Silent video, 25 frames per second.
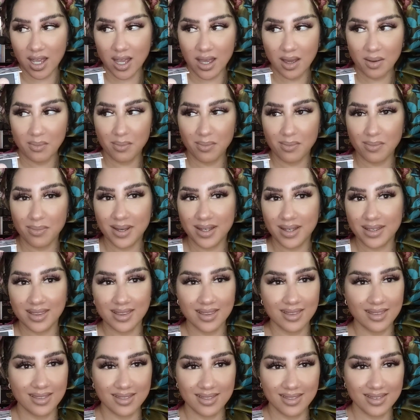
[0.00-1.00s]
but
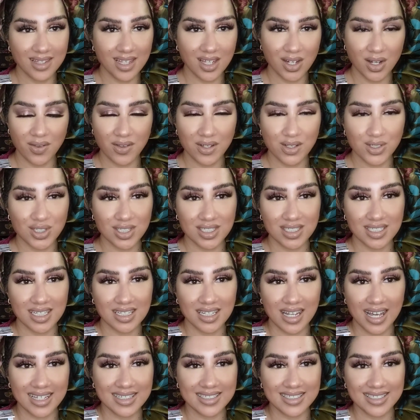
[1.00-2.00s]
you know, they're just a
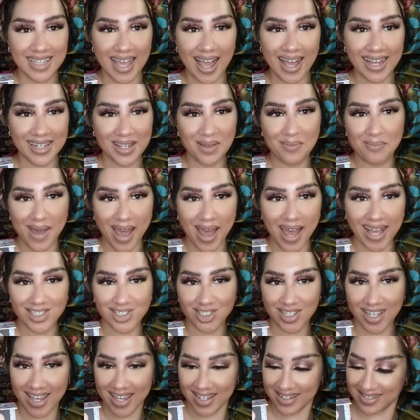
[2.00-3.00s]
nice satiny matte
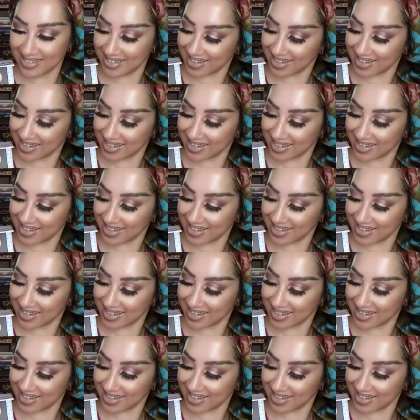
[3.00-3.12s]
shade.